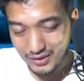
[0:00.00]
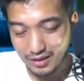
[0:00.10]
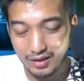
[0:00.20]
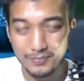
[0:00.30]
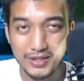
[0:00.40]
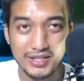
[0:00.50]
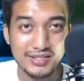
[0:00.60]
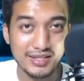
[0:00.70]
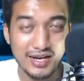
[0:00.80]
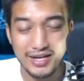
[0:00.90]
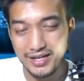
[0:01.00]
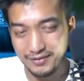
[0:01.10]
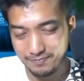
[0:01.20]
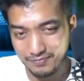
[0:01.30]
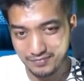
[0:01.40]
Oh, but he's a guy.
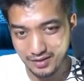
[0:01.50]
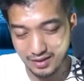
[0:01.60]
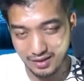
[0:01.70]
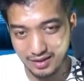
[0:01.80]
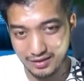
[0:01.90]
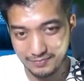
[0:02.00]
Oh,